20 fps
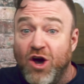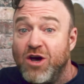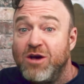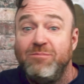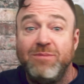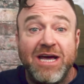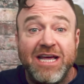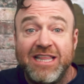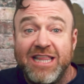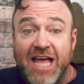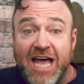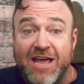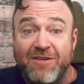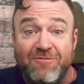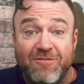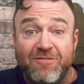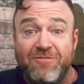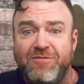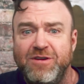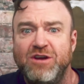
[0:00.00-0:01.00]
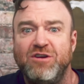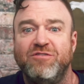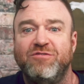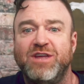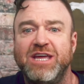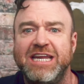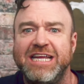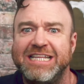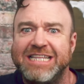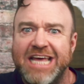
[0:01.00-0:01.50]
all my life for fear
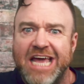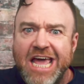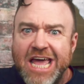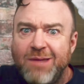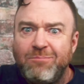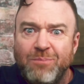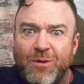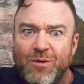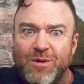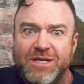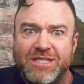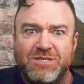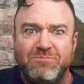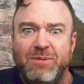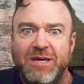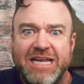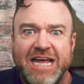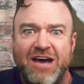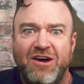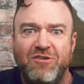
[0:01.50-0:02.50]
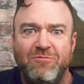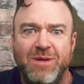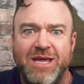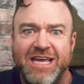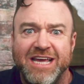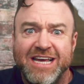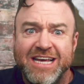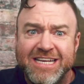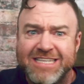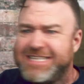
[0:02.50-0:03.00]
of getting the hit points beat out of
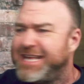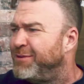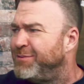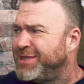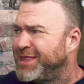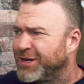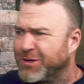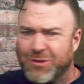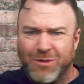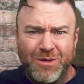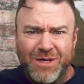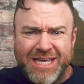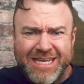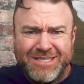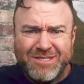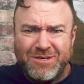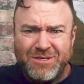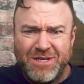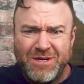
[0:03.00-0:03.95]
me is now what the cool kids are